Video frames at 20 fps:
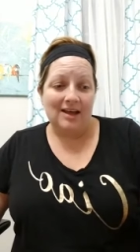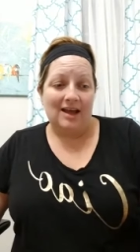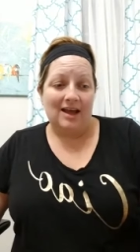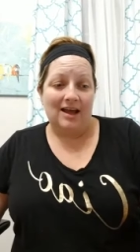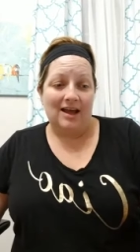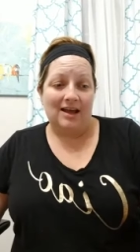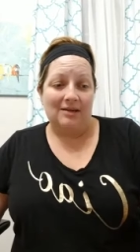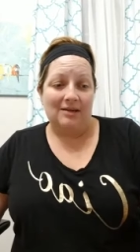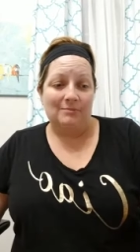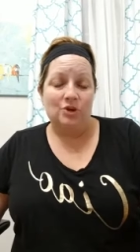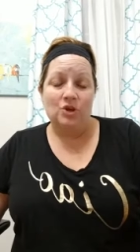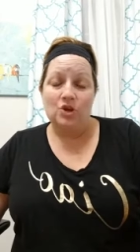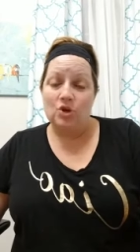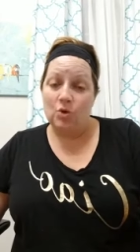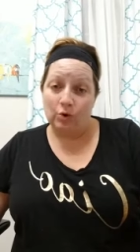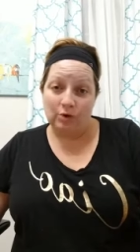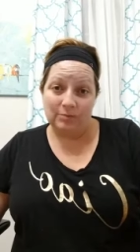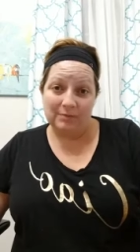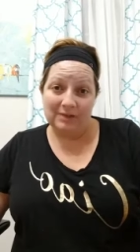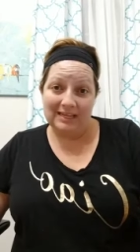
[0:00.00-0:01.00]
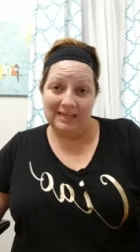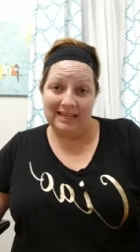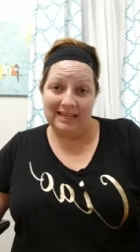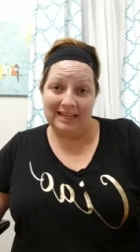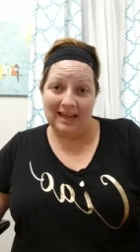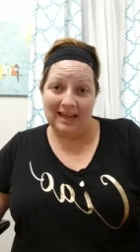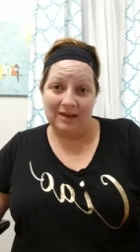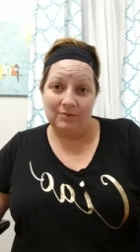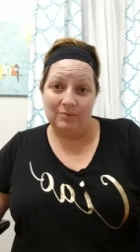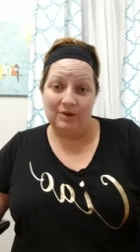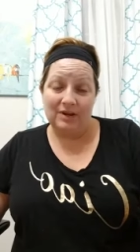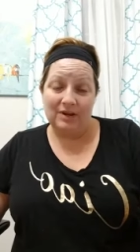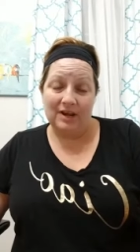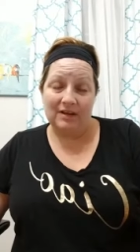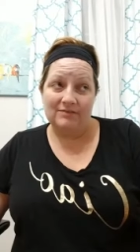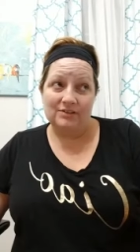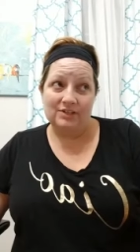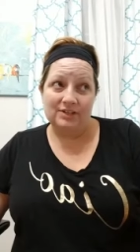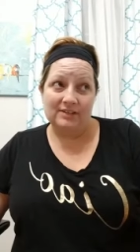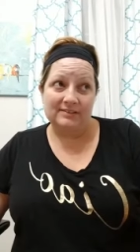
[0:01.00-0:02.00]
Normally I would
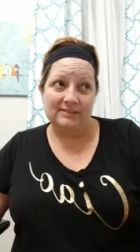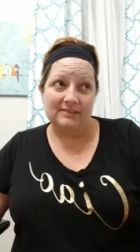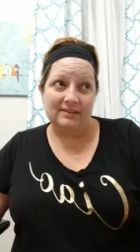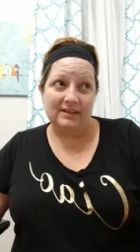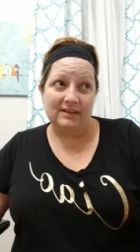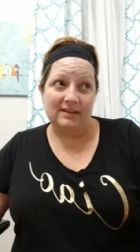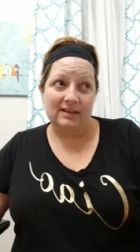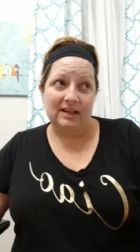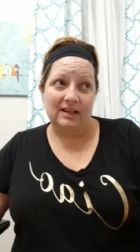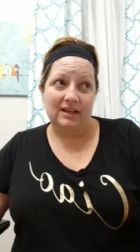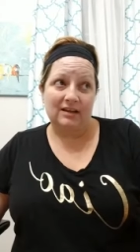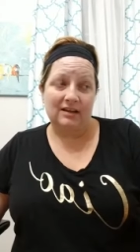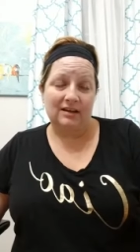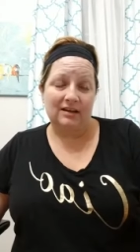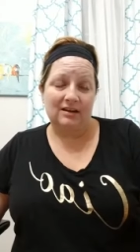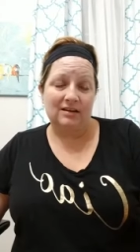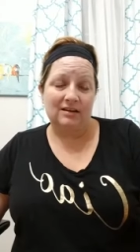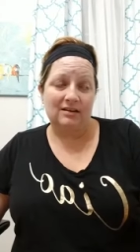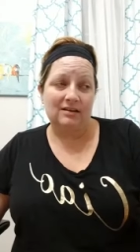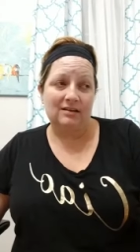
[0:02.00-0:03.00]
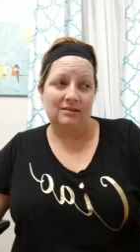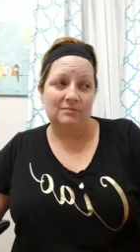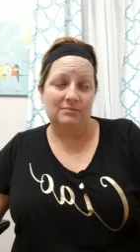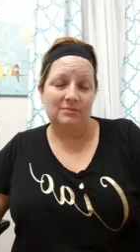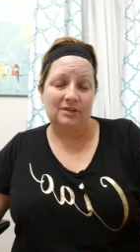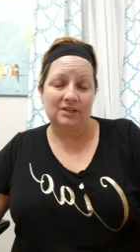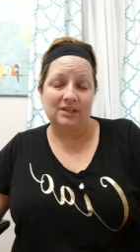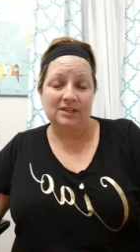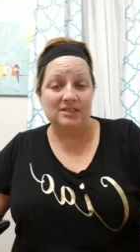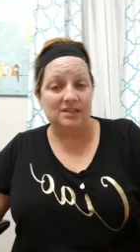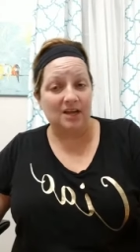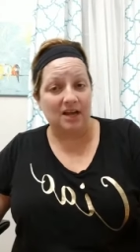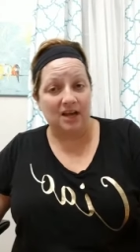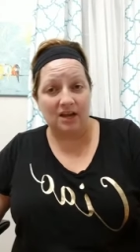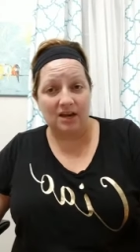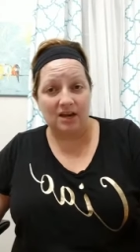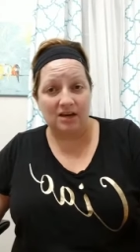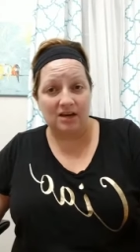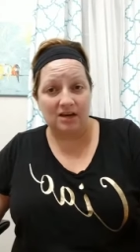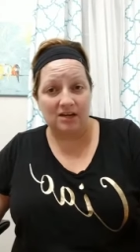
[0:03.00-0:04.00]
have just said like, oh, I'm really
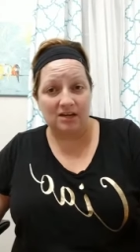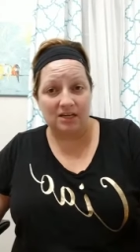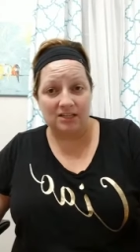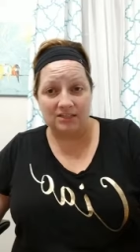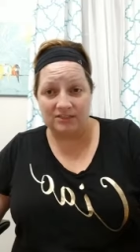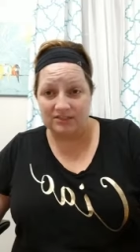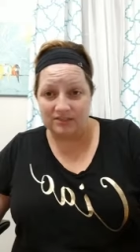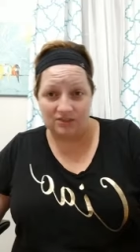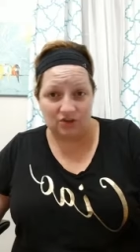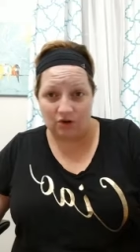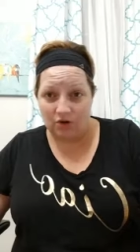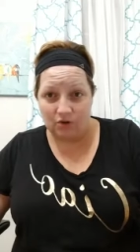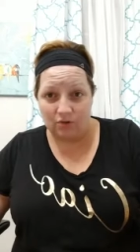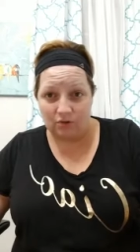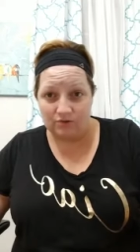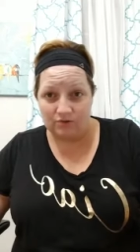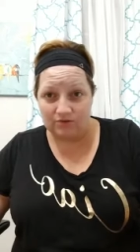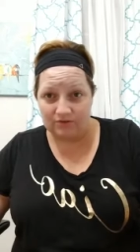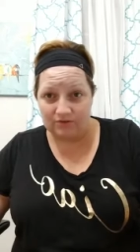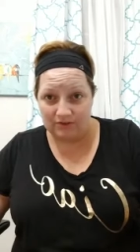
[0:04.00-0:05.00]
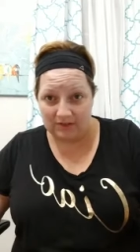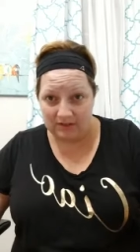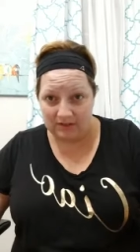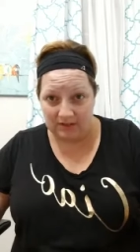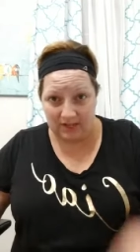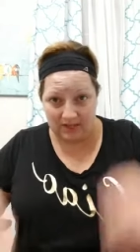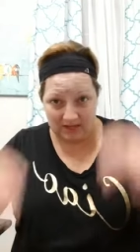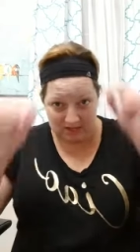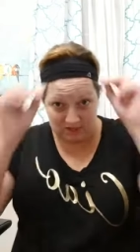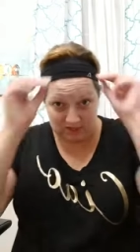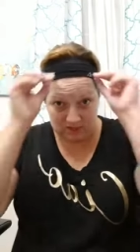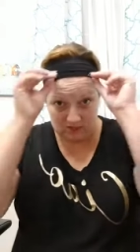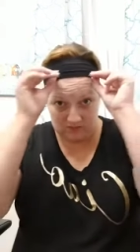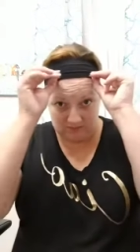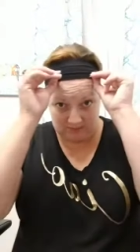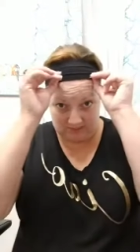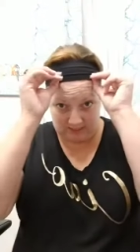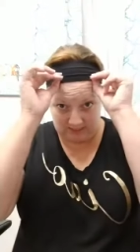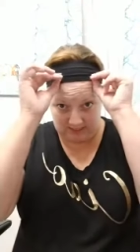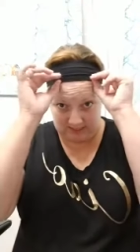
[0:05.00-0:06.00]
tired. I just don't feel like
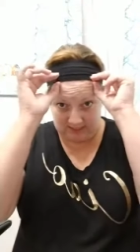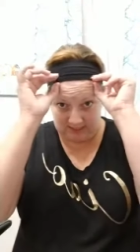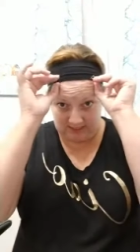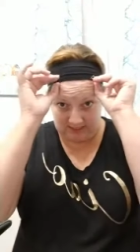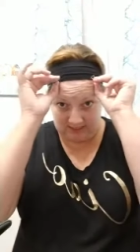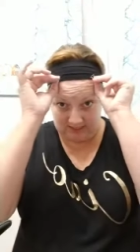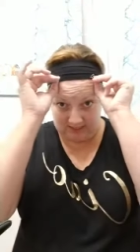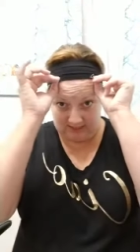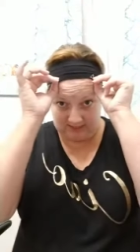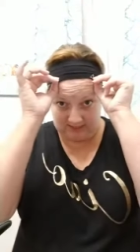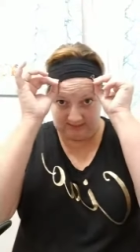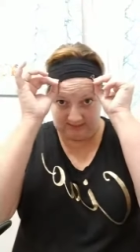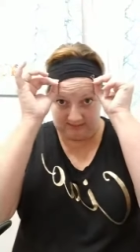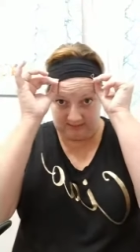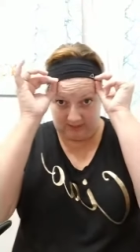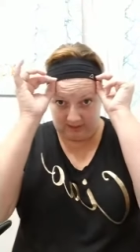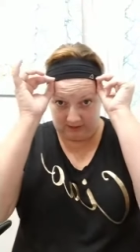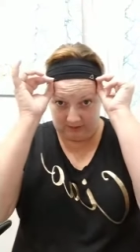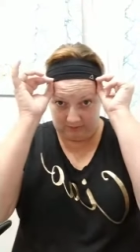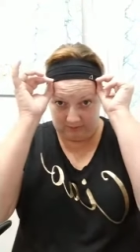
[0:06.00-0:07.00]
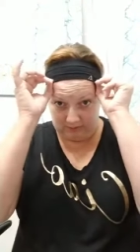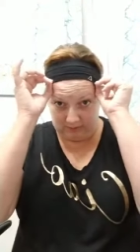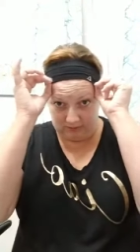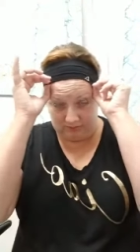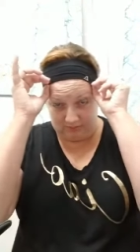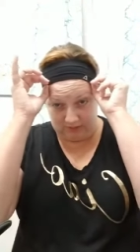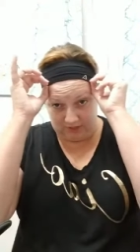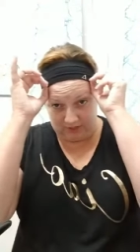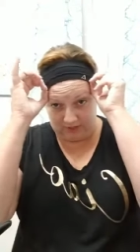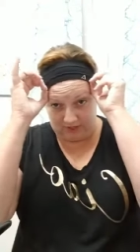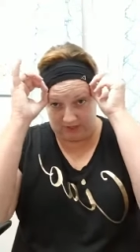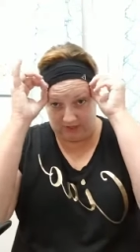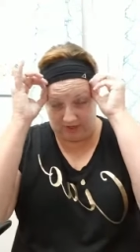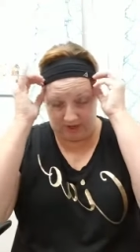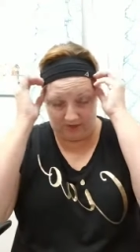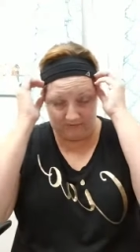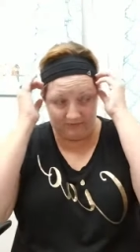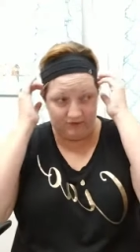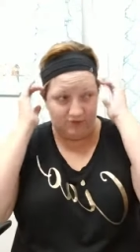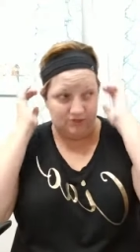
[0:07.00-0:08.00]
doing this. I will put it
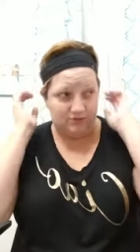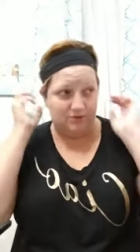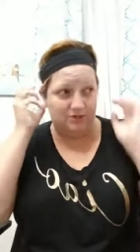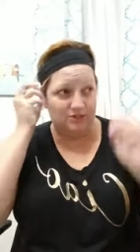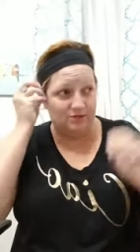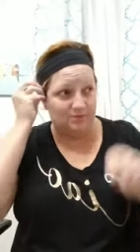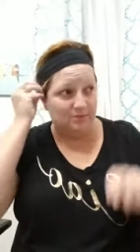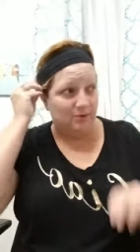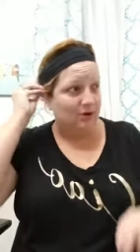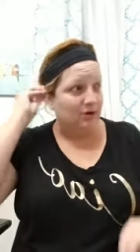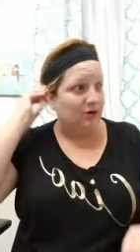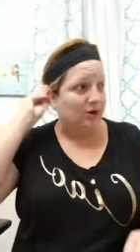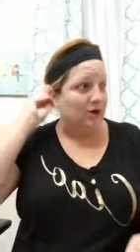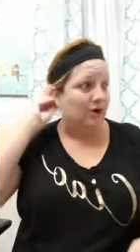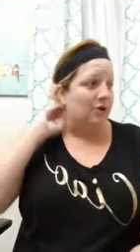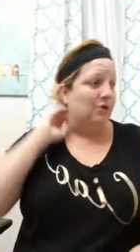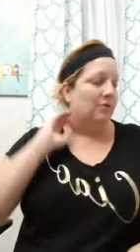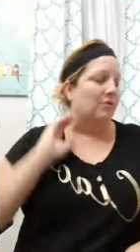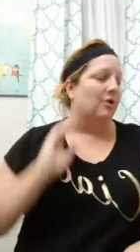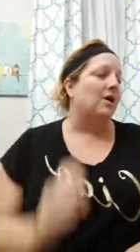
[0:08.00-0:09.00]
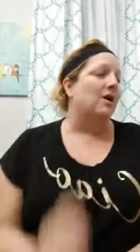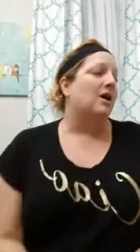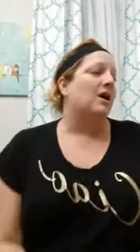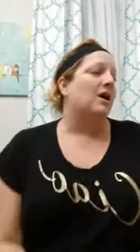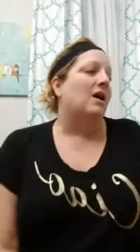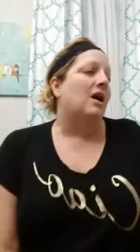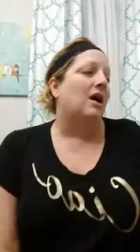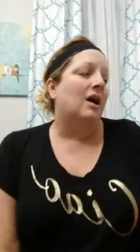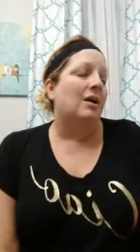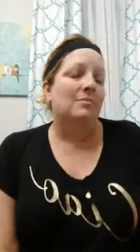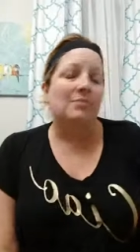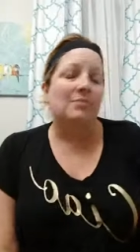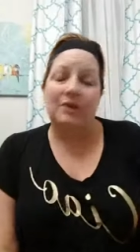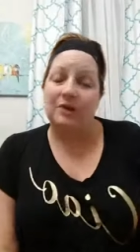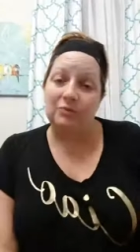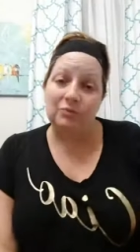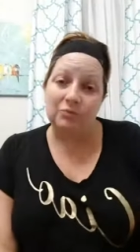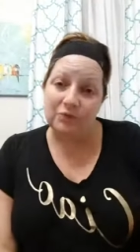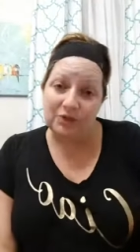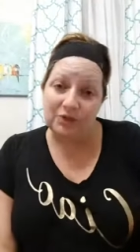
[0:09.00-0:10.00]
off and do it tomorrow. But I
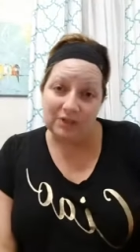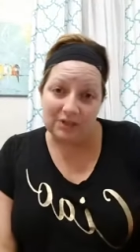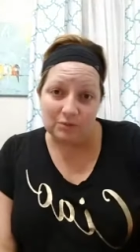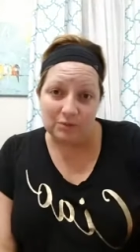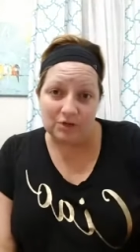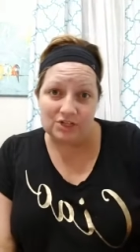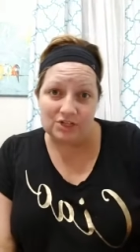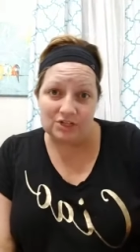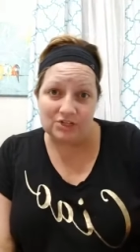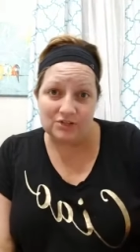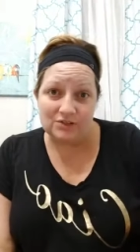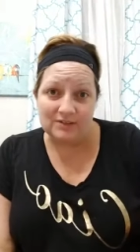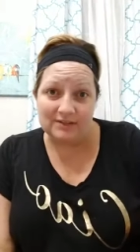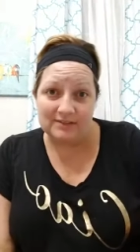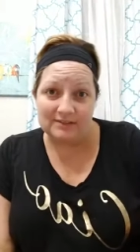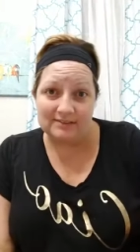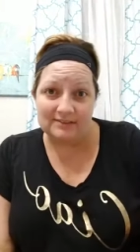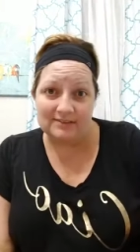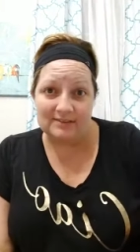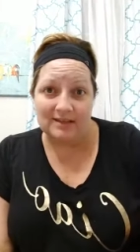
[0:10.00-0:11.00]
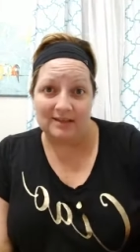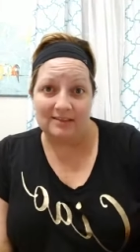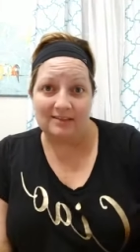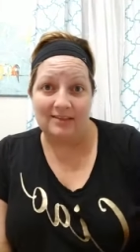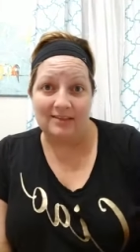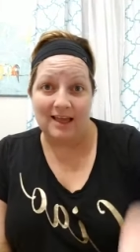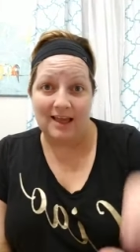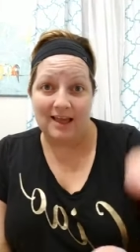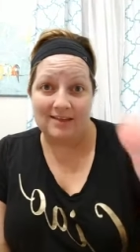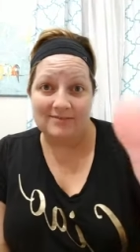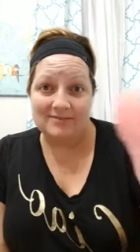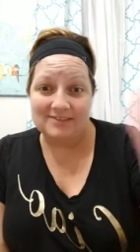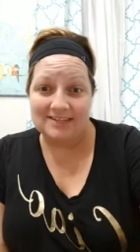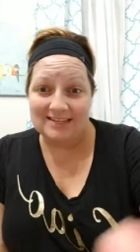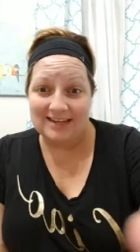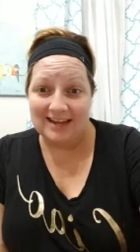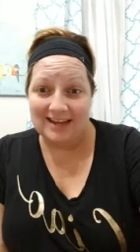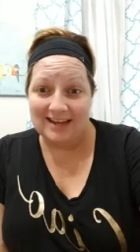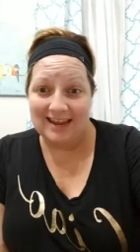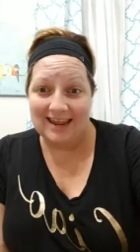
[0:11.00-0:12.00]
really wanted to do this live
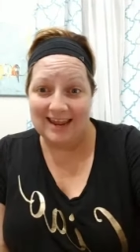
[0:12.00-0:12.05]
tonight.